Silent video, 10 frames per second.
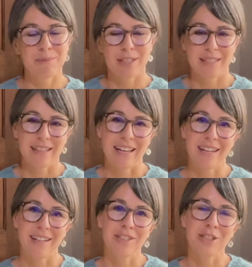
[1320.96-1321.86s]
just
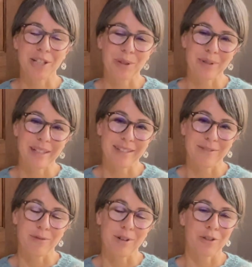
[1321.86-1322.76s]
like
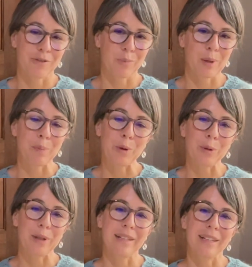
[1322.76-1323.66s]
genuine, wonderful
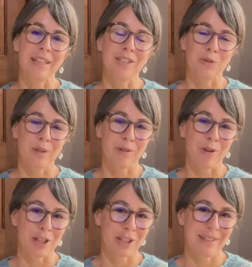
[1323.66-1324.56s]
people, and I enjoy
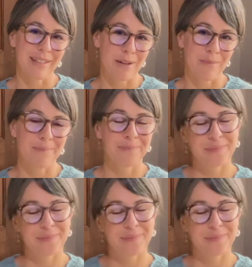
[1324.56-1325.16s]
watching them.